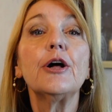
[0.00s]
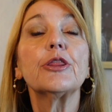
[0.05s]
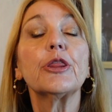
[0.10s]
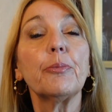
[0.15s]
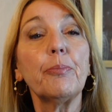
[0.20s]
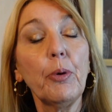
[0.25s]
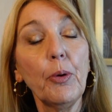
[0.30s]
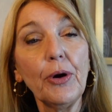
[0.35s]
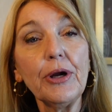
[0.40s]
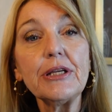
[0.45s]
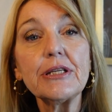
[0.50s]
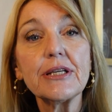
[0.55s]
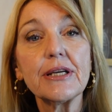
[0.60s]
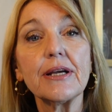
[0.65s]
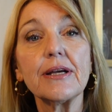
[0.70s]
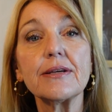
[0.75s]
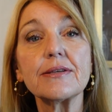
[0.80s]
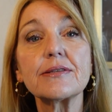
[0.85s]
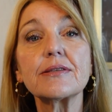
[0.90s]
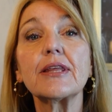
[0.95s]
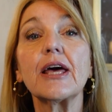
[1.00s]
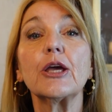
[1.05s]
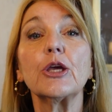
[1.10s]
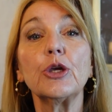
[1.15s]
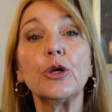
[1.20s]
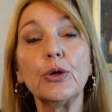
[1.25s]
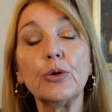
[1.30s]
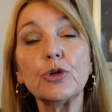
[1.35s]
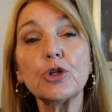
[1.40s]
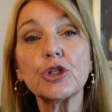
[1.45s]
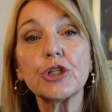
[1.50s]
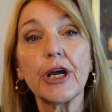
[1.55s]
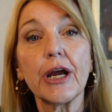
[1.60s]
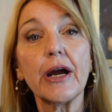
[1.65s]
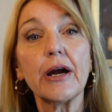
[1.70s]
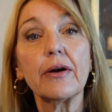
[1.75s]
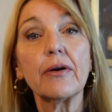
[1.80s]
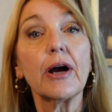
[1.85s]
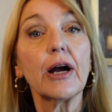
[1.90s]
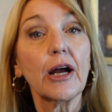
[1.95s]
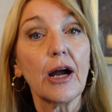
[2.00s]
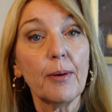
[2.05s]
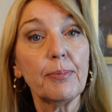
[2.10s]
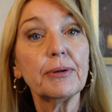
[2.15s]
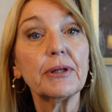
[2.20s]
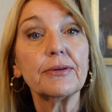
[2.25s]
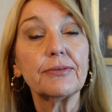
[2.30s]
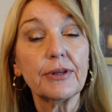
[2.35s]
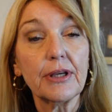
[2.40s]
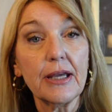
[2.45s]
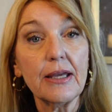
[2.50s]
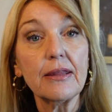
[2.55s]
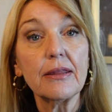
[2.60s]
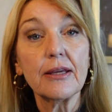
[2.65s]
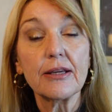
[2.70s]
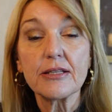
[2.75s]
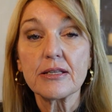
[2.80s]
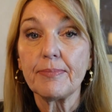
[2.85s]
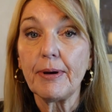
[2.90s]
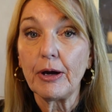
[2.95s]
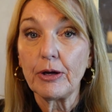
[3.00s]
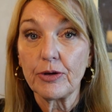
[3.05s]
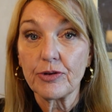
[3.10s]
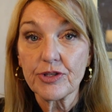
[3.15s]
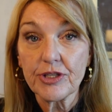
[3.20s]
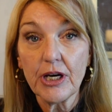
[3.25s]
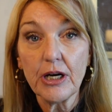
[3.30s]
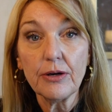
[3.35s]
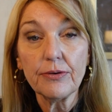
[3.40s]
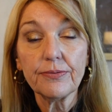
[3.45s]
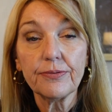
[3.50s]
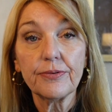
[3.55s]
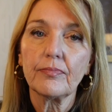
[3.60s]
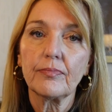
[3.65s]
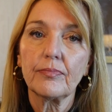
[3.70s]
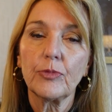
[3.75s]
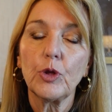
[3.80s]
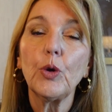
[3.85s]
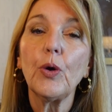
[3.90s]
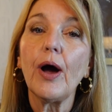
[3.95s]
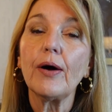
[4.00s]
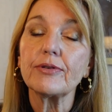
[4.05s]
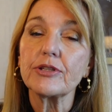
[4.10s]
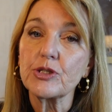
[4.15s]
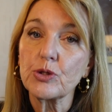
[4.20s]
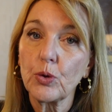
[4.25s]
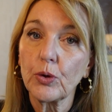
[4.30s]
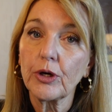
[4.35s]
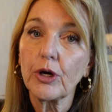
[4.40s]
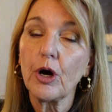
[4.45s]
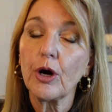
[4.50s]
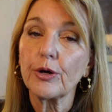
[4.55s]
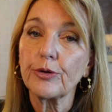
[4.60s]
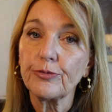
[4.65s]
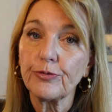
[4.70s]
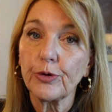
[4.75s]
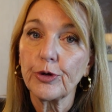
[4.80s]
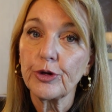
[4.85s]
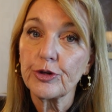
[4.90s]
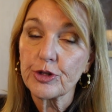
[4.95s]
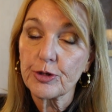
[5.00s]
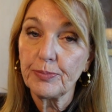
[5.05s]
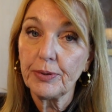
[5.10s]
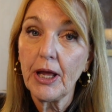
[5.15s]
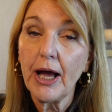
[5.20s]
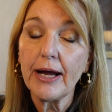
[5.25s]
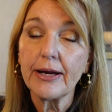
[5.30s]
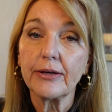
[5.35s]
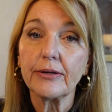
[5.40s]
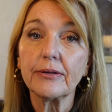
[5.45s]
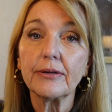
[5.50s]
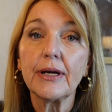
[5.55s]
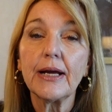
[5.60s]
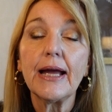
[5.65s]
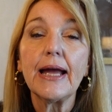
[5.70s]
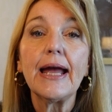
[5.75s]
The point is that you share a couple of key things about yourself, you have a scorecard for your supplier,